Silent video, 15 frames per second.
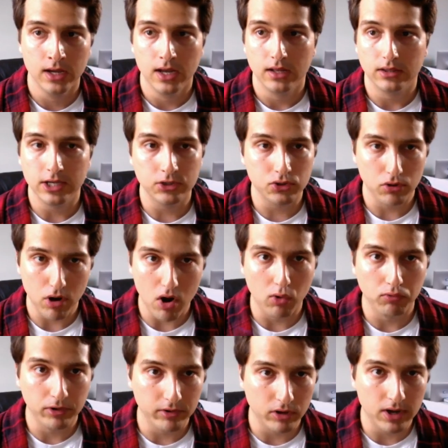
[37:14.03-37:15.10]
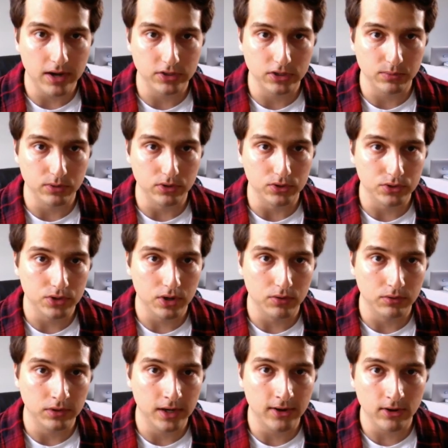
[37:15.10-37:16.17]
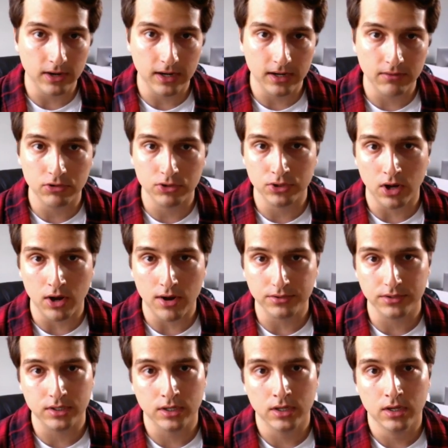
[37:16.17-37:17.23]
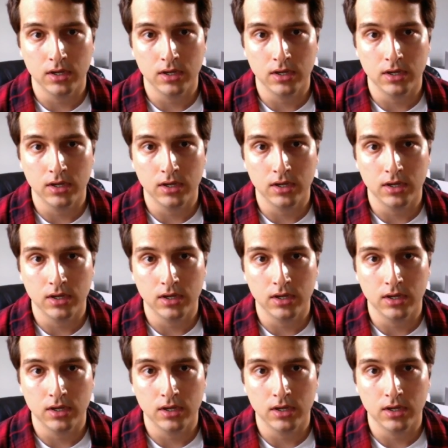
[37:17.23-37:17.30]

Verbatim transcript: These are all real customers, so they're getting results.